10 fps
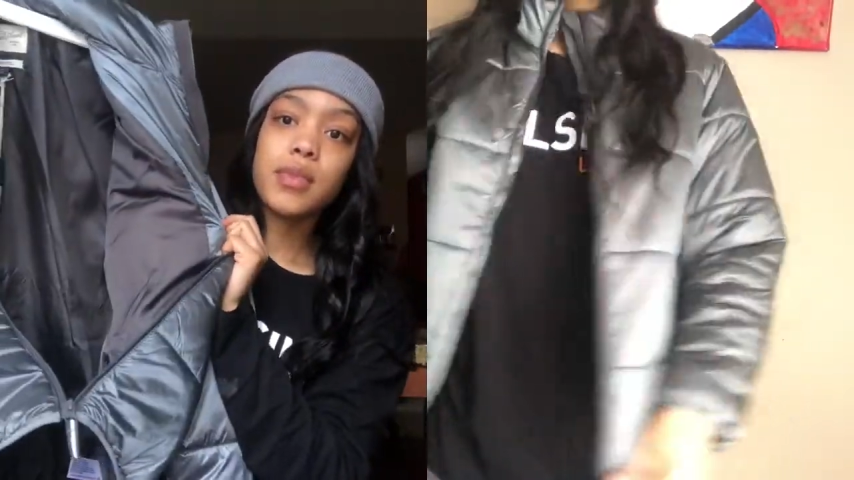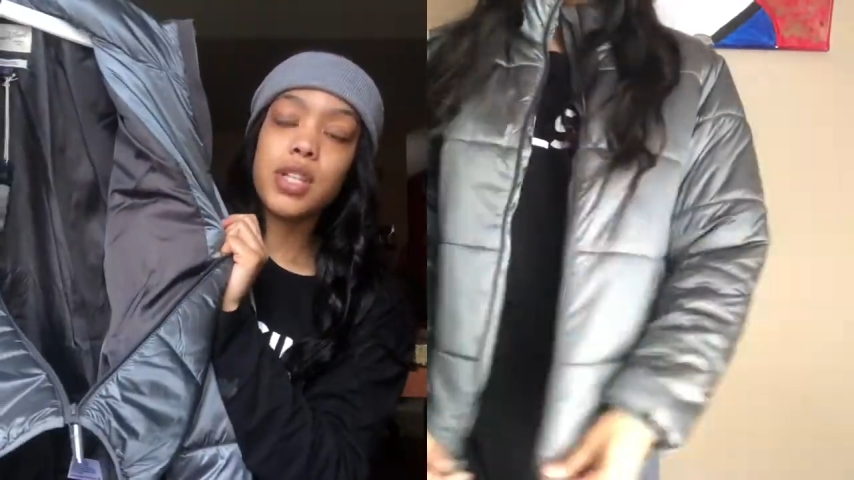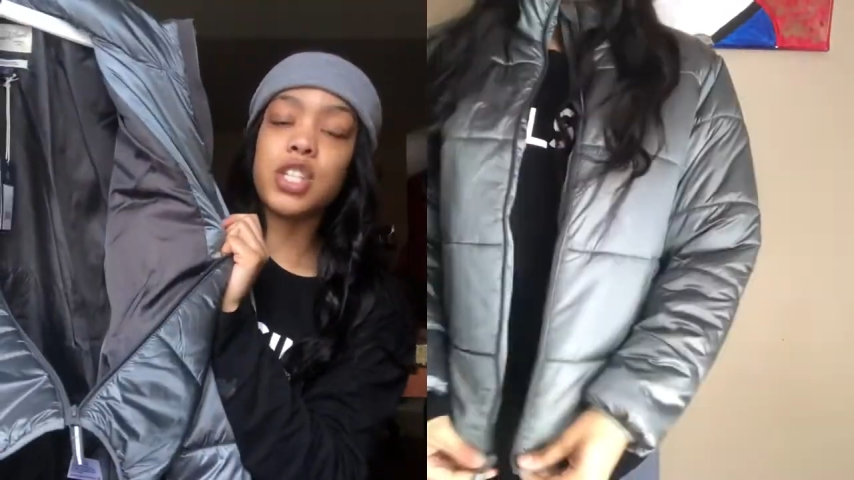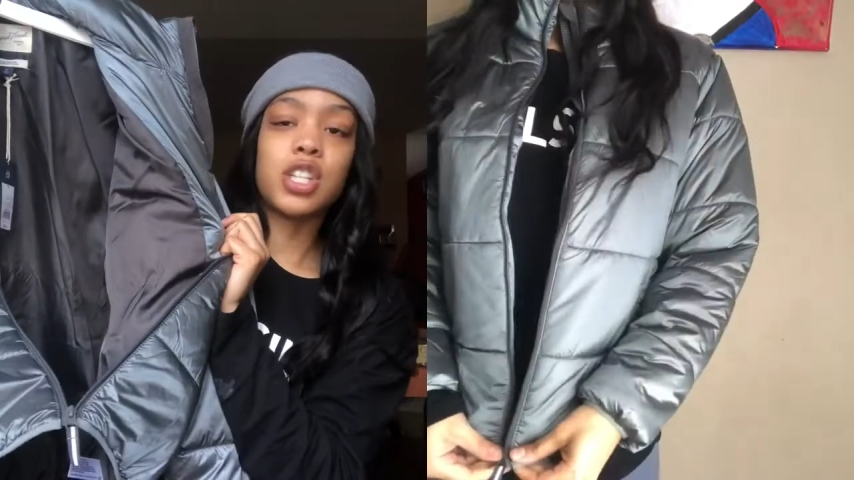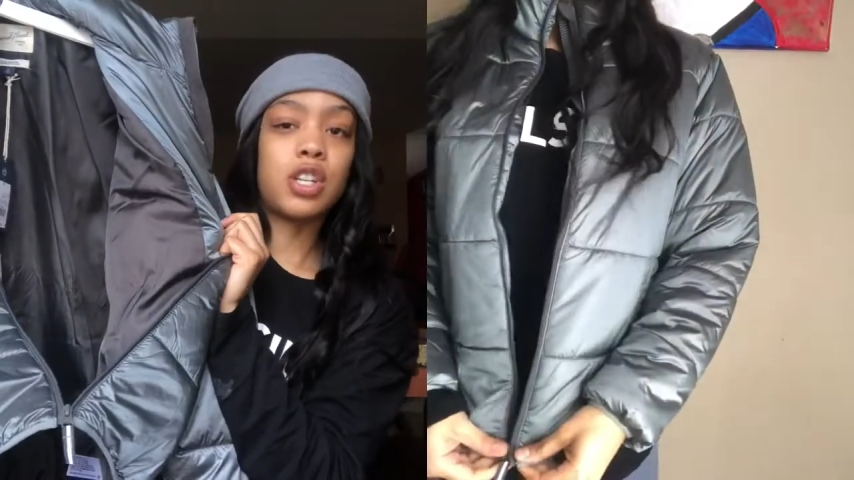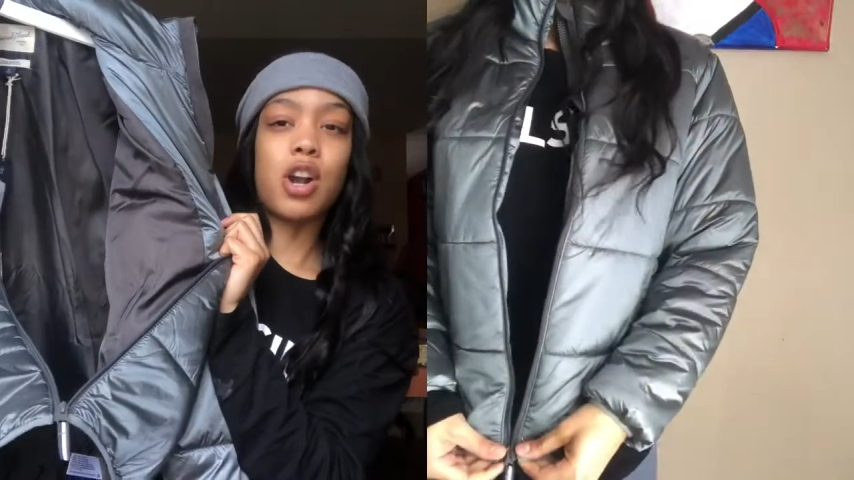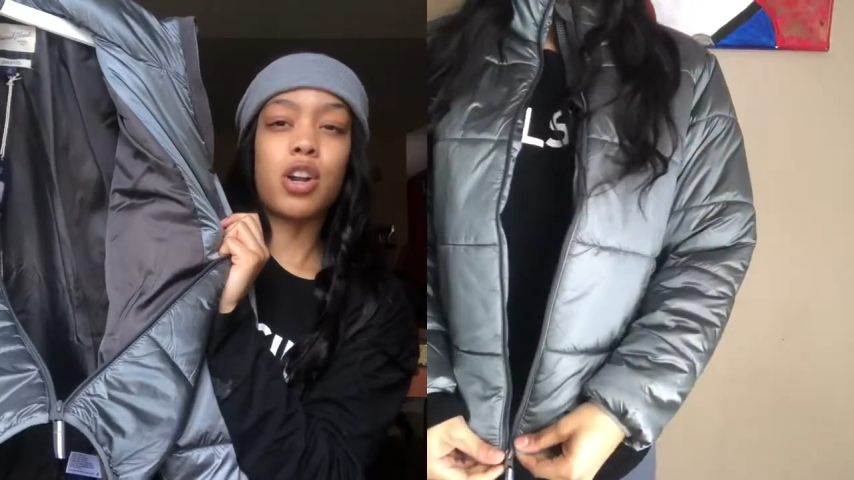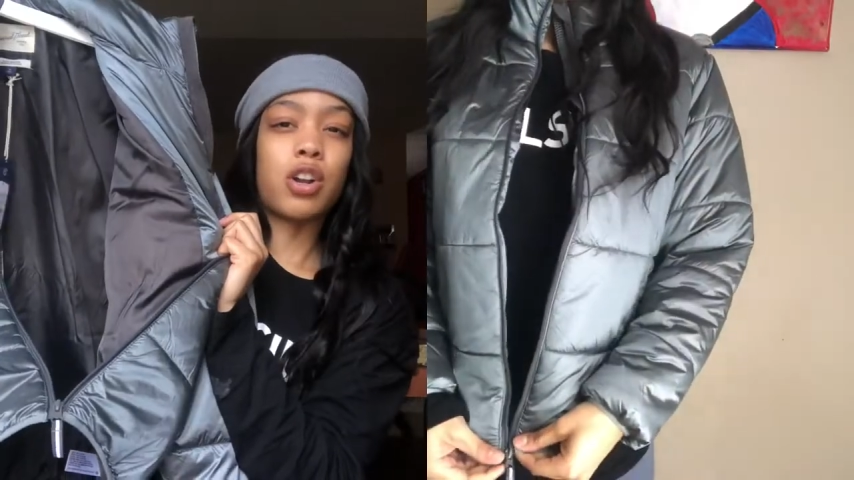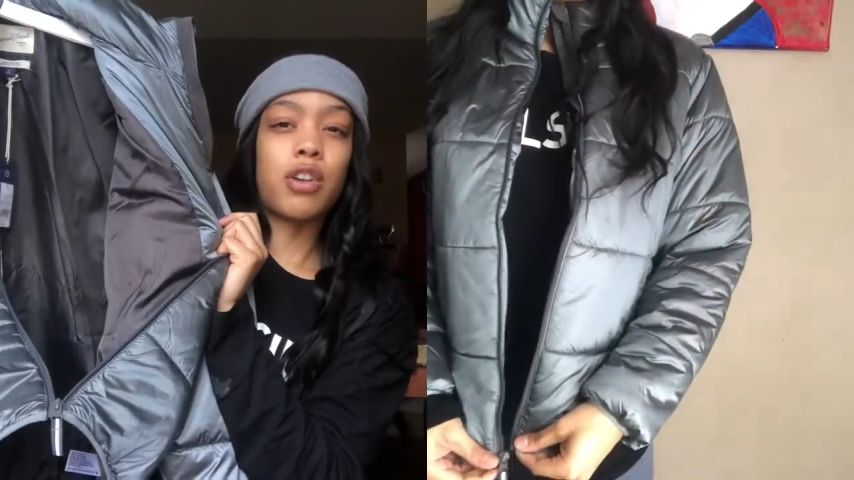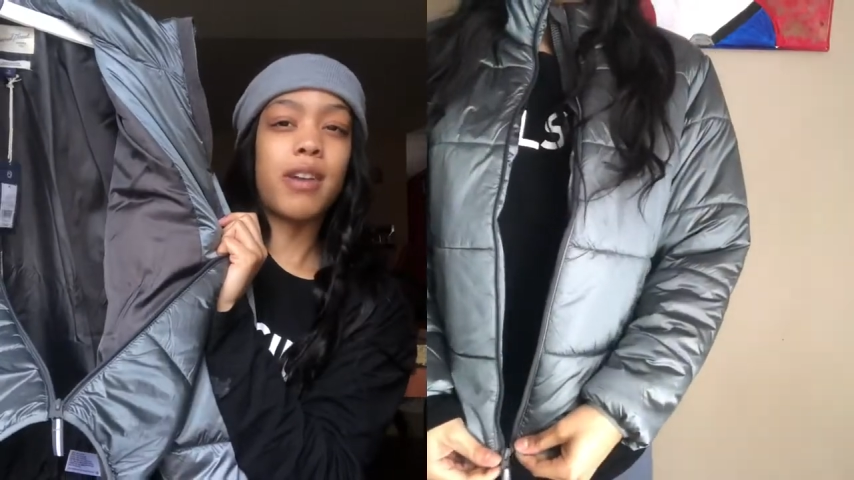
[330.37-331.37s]
it's just a
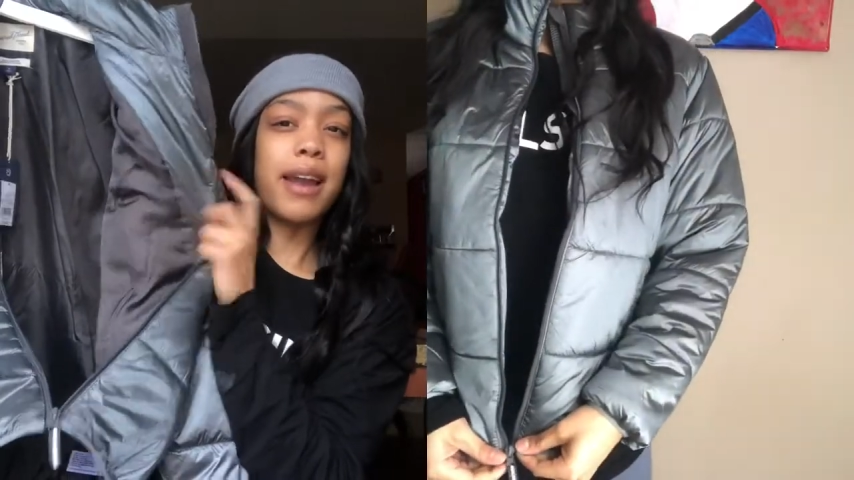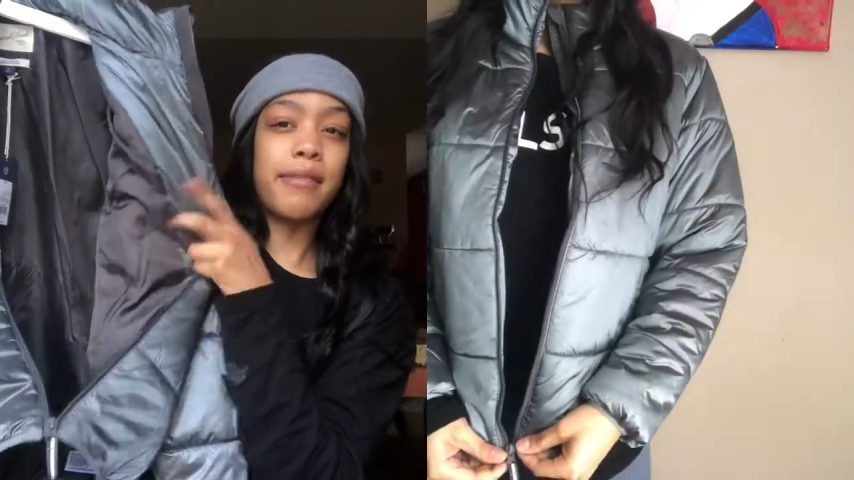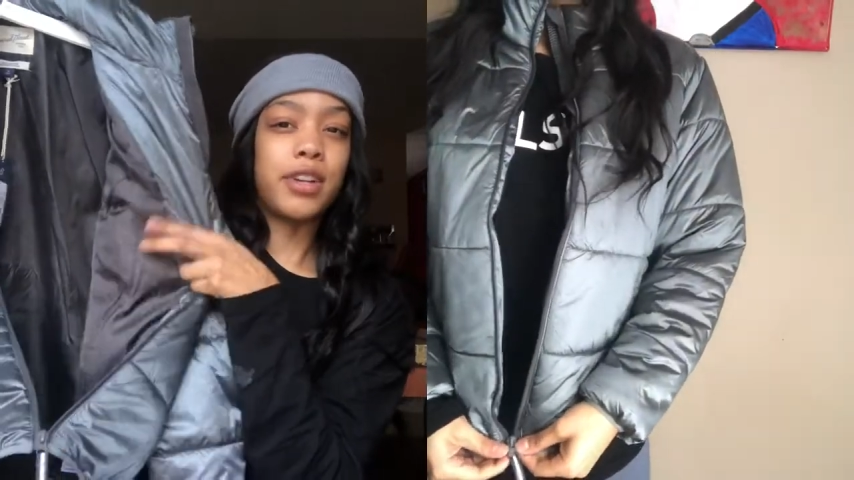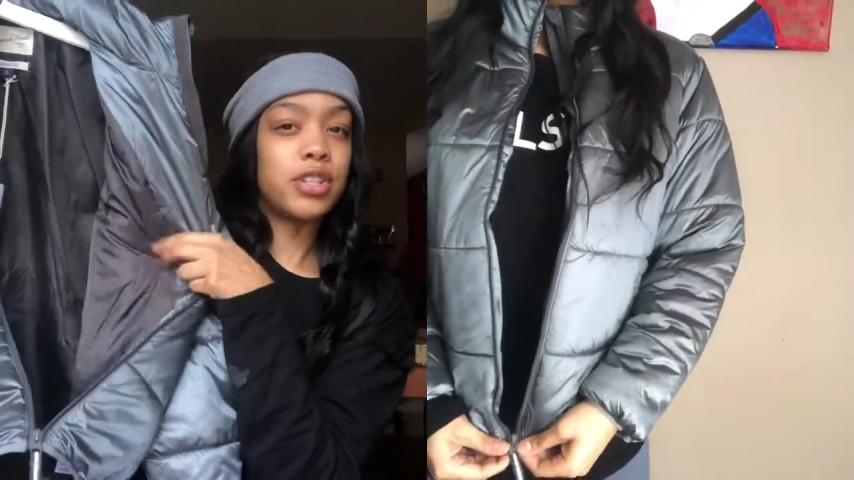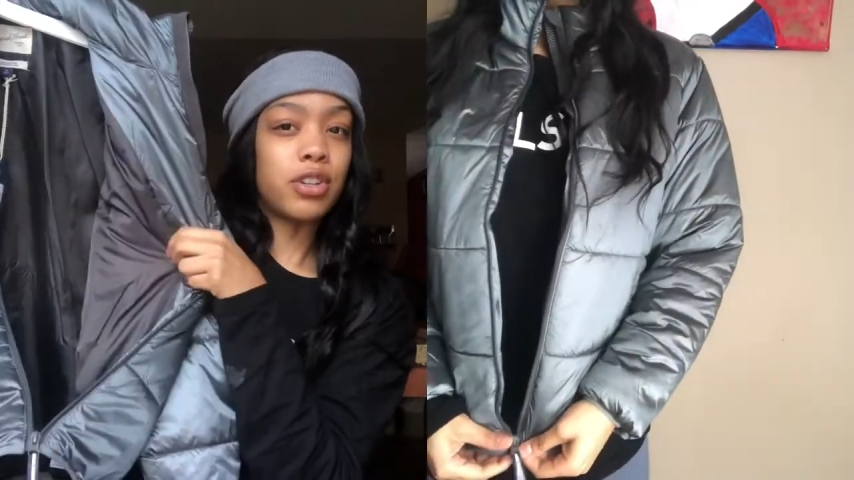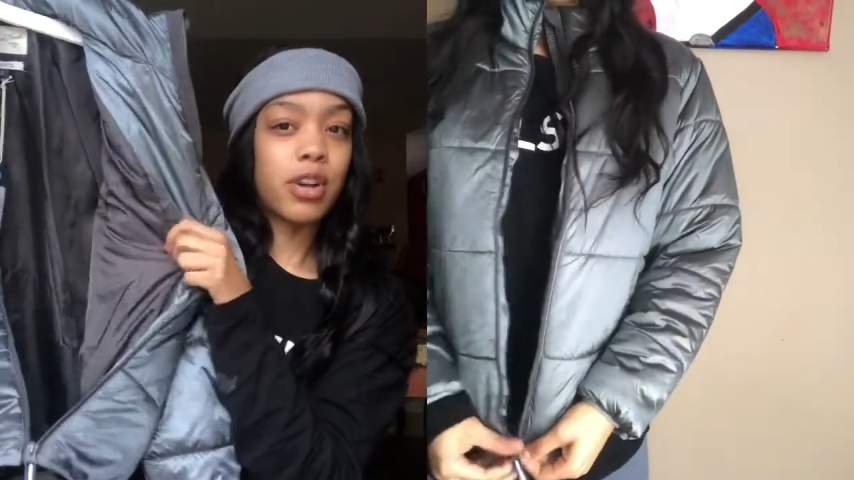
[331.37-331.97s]
darker kind of version